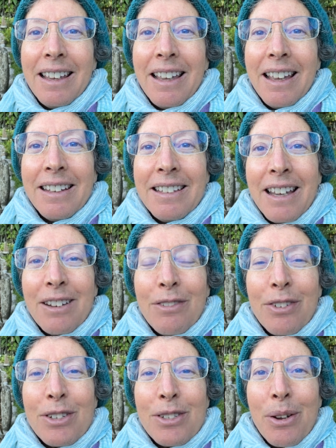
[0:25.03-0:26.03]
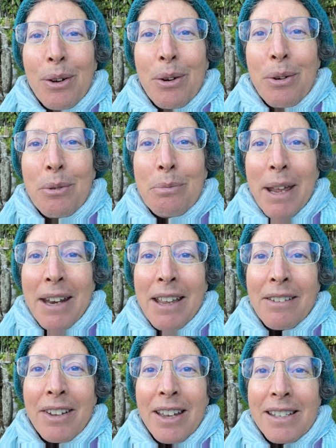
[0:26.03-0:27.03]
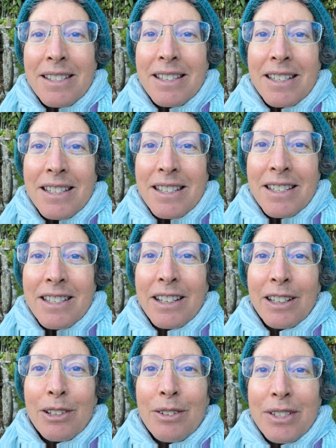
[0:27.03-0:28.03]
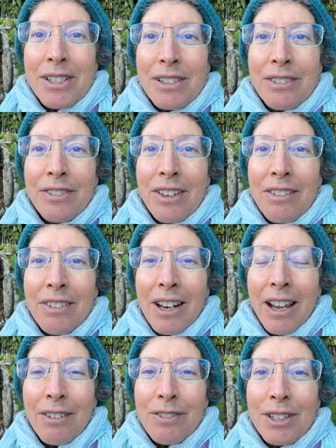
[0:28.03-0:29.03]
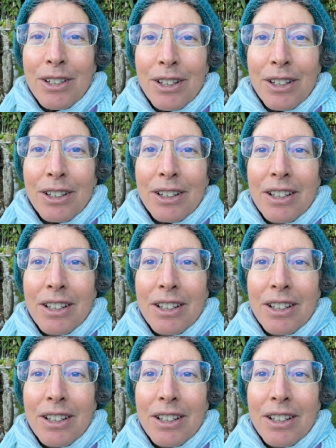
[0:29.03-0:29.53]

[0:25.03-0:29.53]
And yet for so many of us, this is elusive even after